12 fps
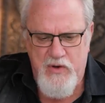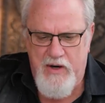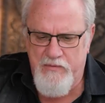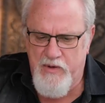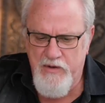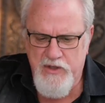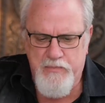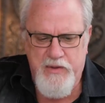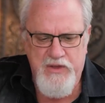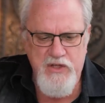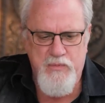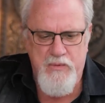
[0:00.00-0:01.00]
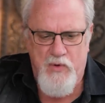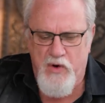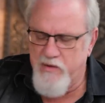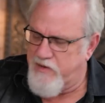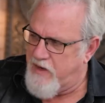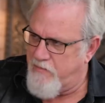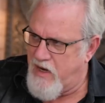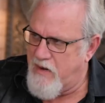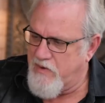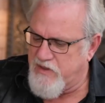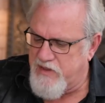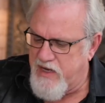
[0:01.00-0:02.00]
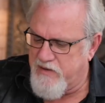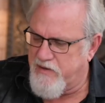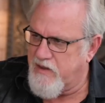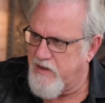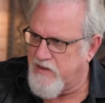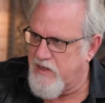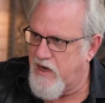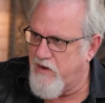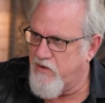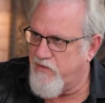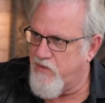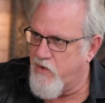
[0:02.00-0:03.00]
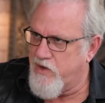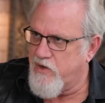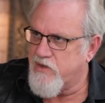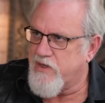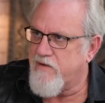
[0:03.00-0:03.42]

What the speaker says: I want to just put this one more, that Muhammad's death, it's 104 years